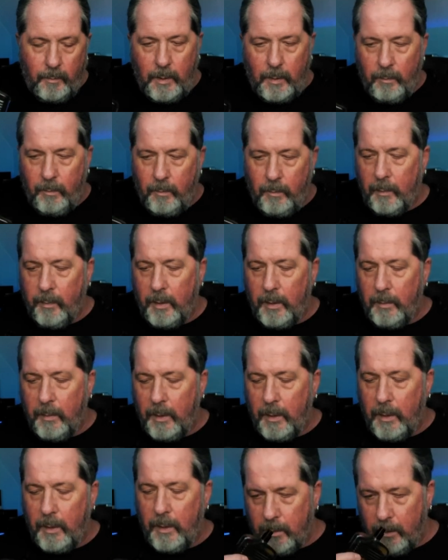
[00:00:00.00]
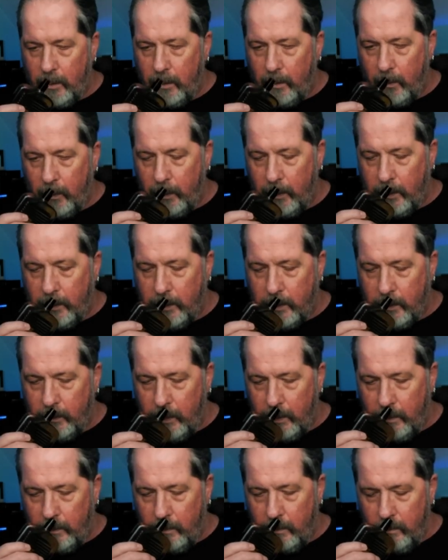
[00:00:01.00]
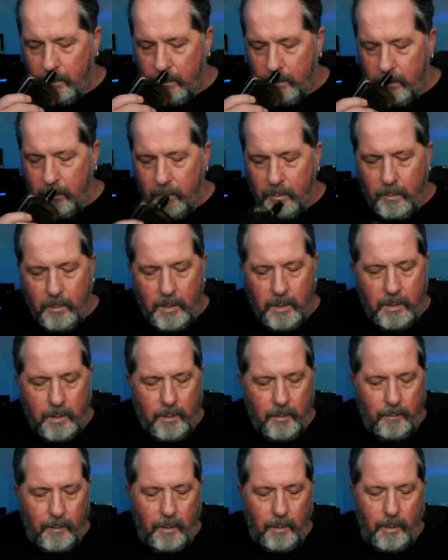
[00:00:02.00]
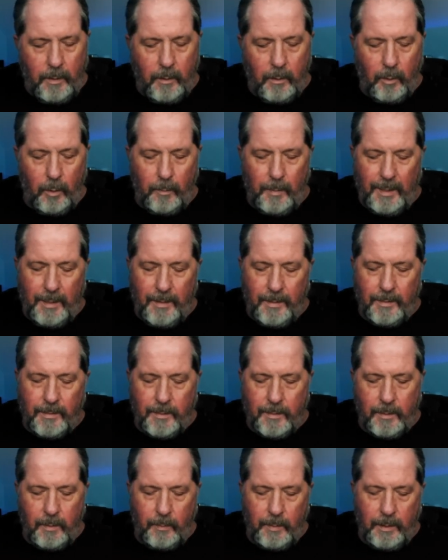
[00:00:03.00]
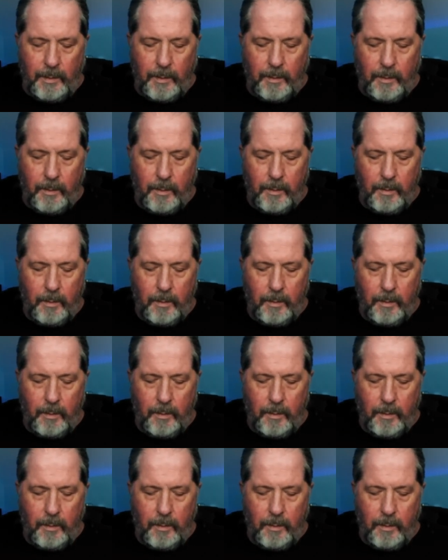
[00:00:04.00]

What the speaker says: it may be mentioned in other places, but this is very Hermes to me.